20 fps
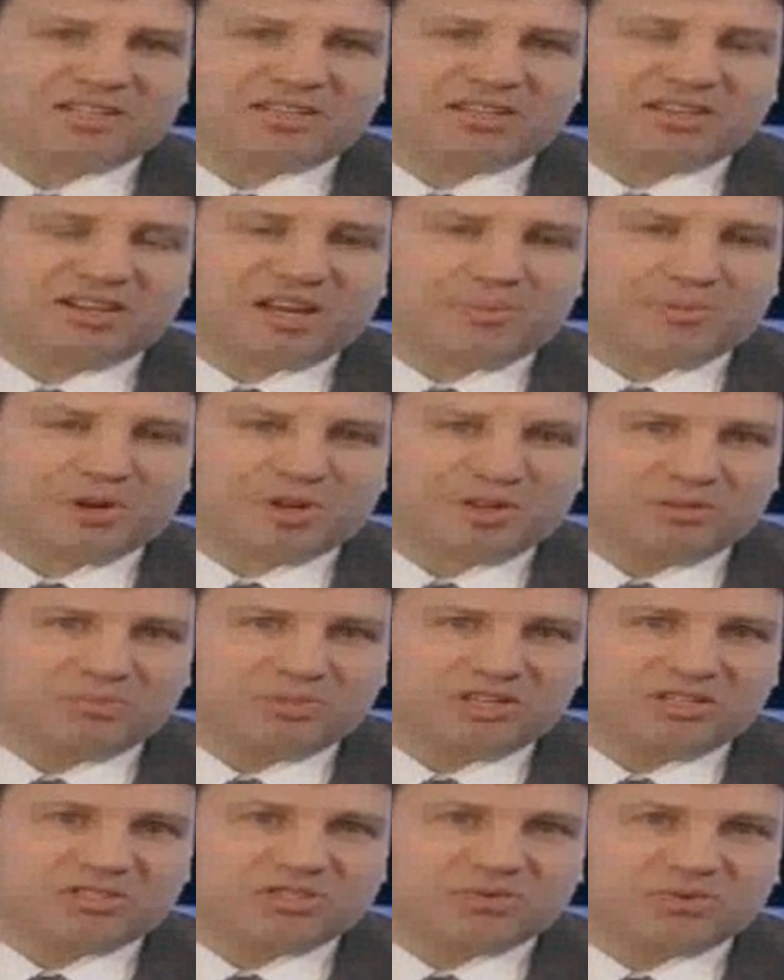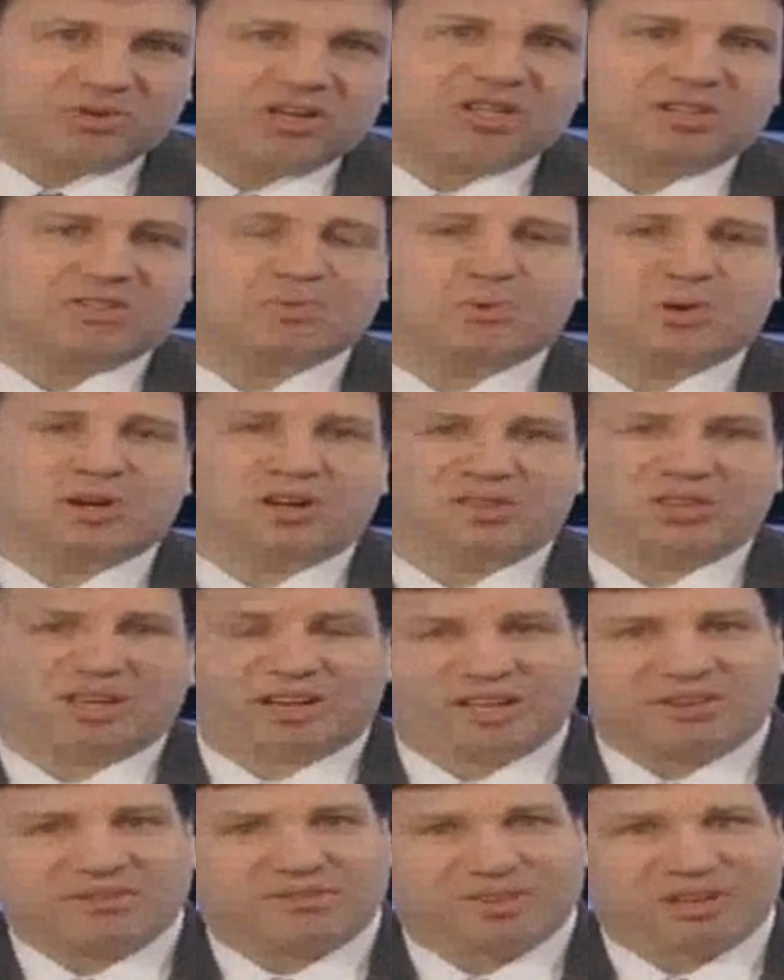to the neighborhood pizzerias where they
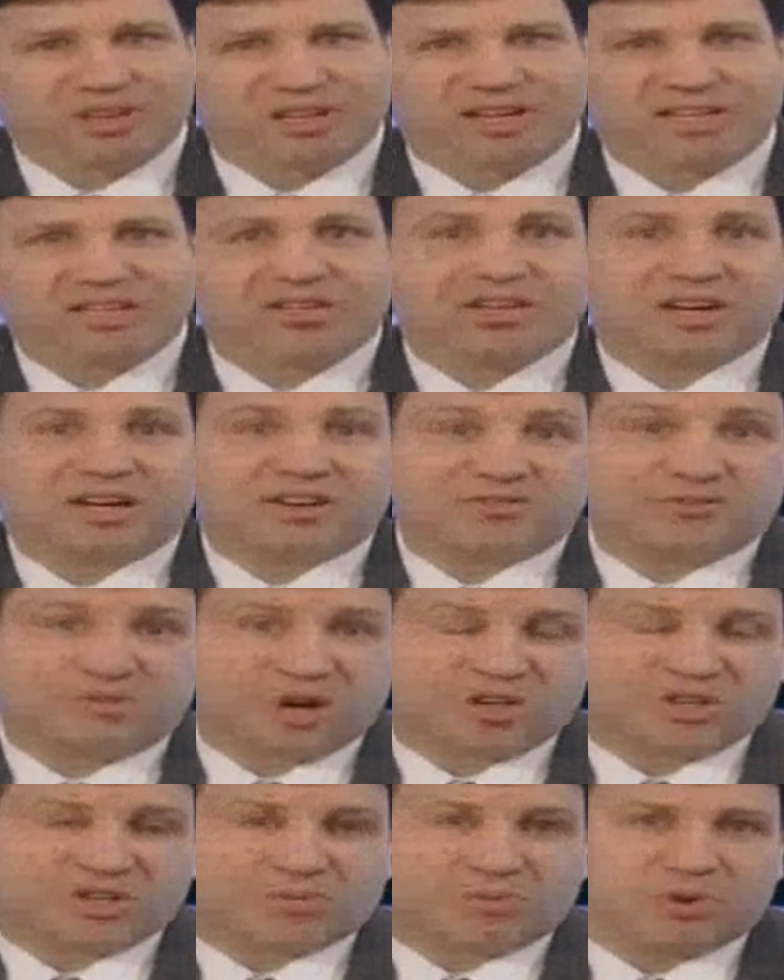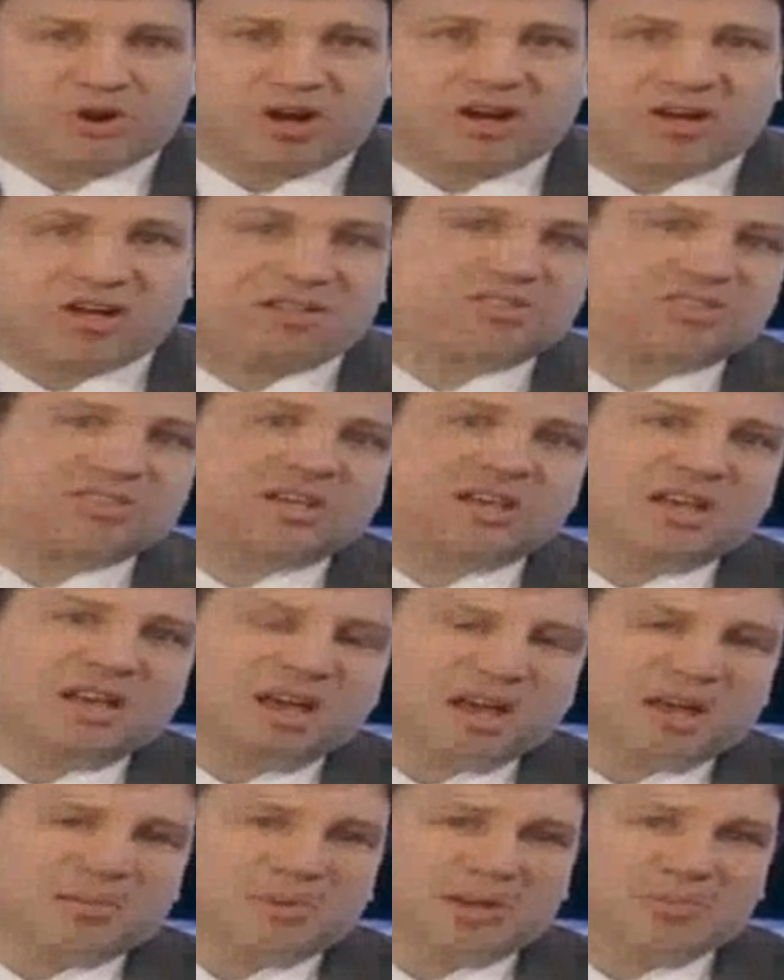can feel like they're getting fresher products
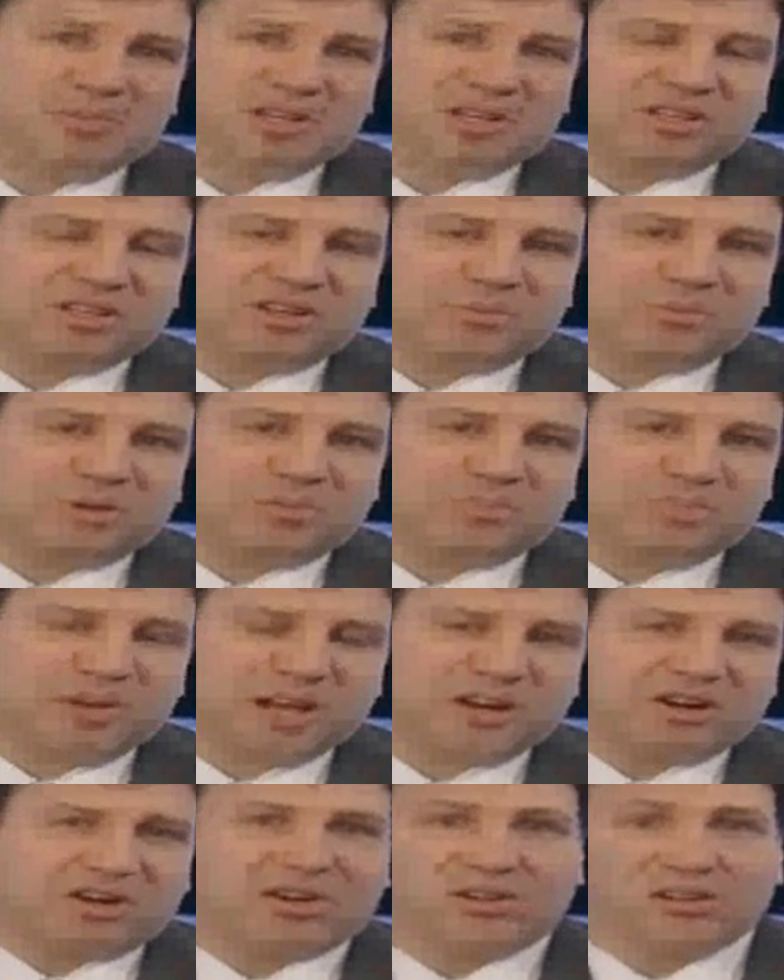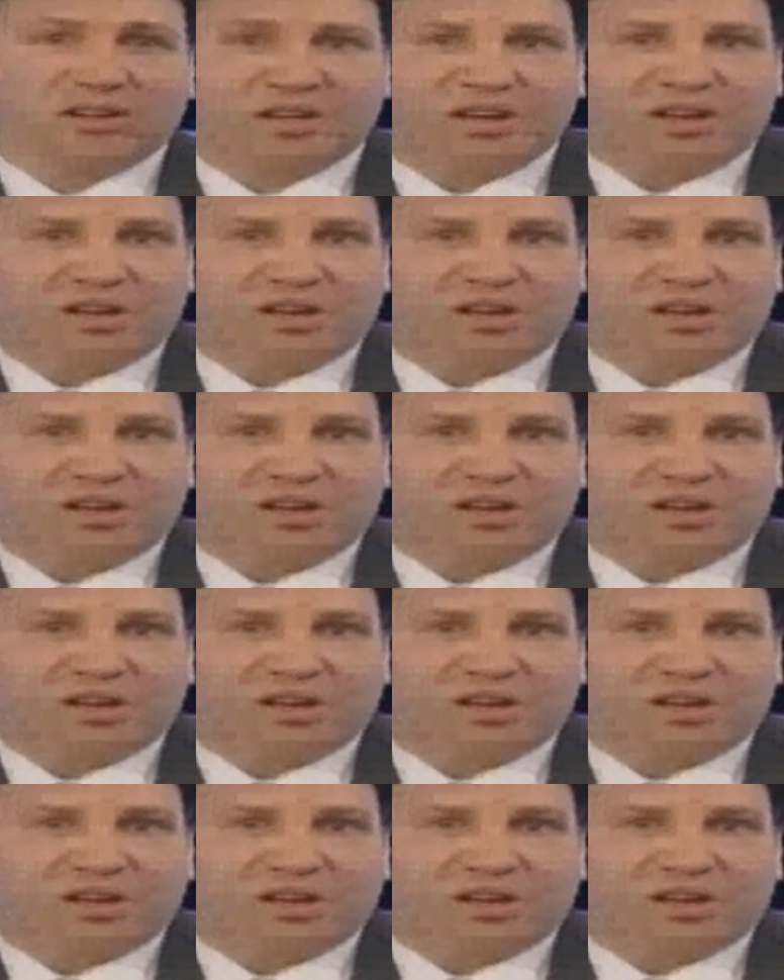and maybe a little bit better